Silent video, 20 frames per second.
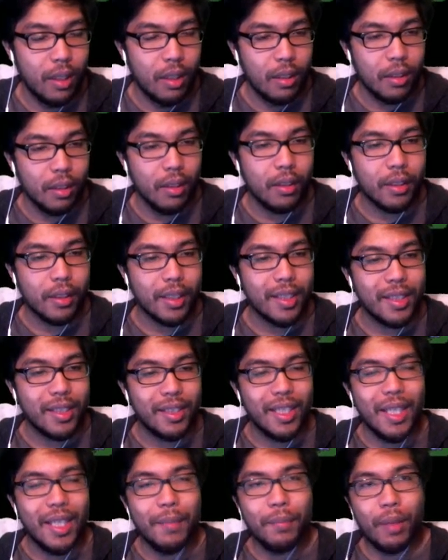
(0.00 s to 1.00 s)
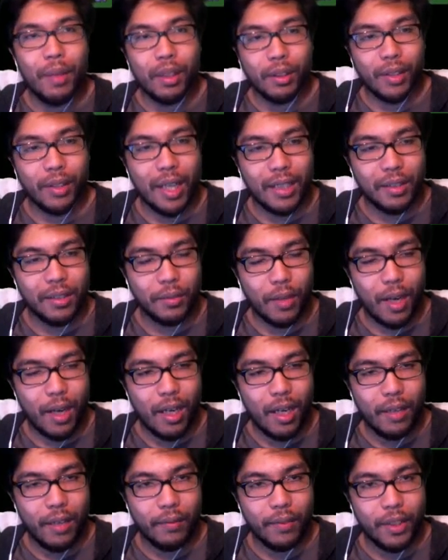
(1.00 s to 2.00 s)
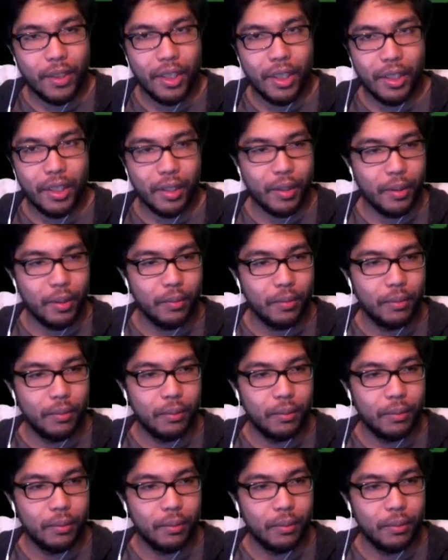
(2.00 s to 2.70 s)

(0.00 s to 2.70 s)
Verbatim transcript: Look, the steampunker has arrived. Is she new?